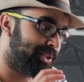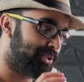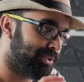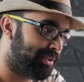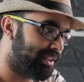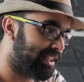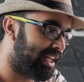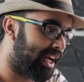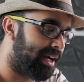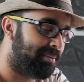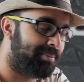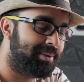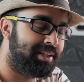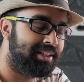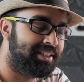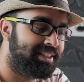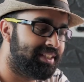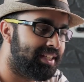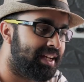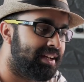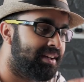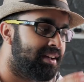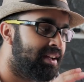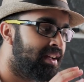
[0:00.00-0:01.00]
So with that being
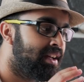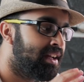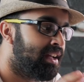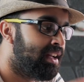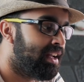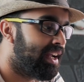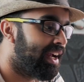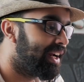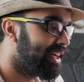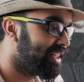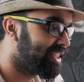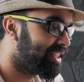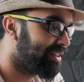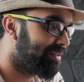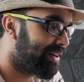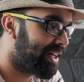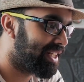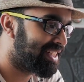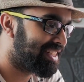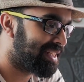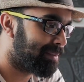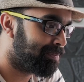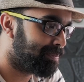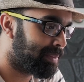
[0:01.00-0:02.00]
said, it is a
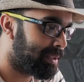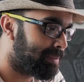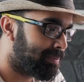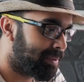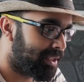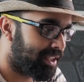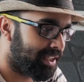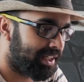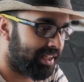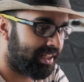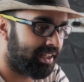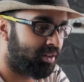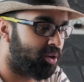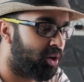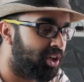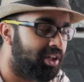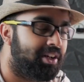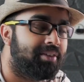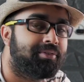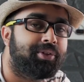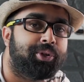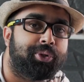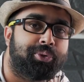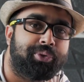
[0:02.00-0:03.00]
very simple plugin. All
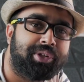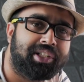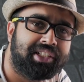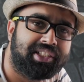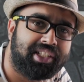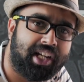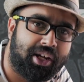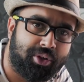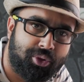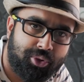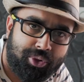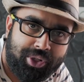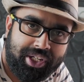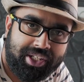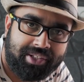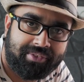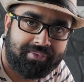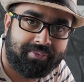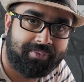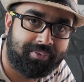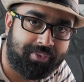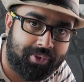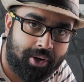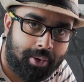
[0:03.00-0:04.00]
you have to do is download it
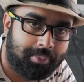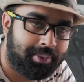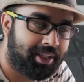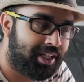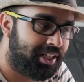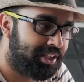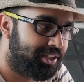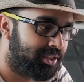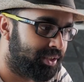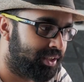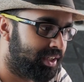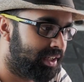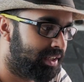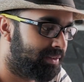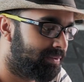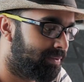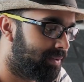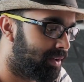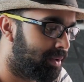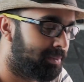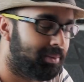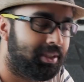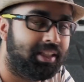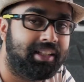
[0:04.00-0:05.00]
from the internet,
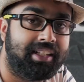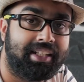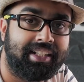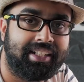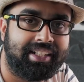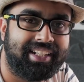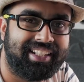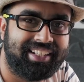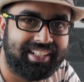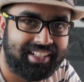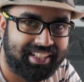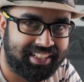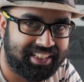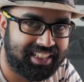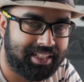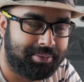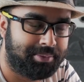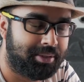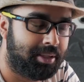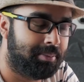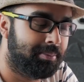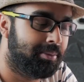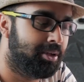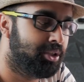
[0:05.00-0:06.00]
from the link in the
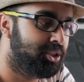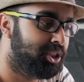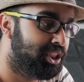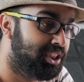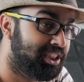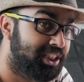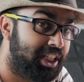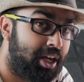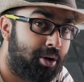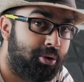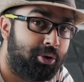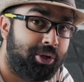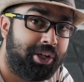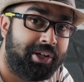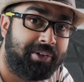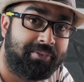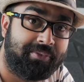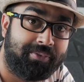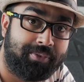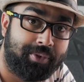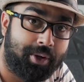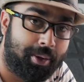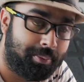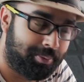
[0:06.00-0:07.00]
description below. Just download it
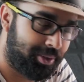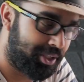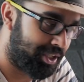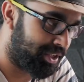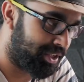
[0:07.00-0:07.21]
from